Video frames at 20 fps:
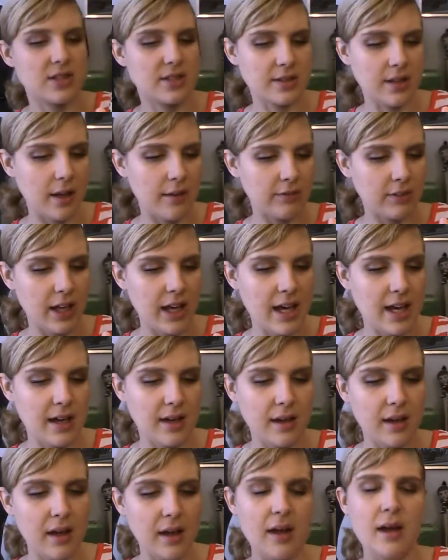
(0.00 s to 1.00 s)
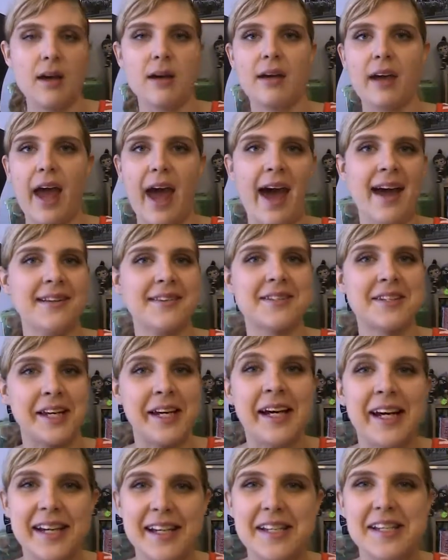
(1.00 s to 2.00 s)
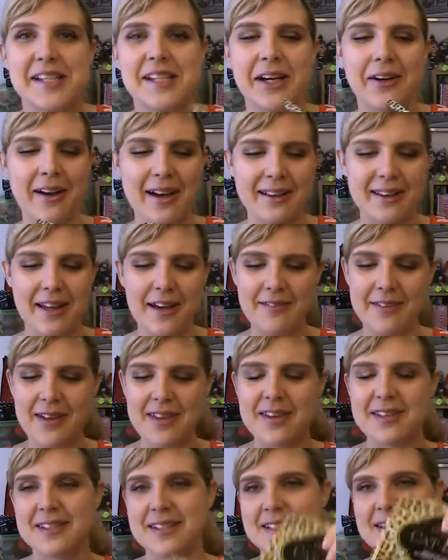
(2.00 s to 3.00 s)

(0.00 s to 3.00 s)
love like cats. So I love how this is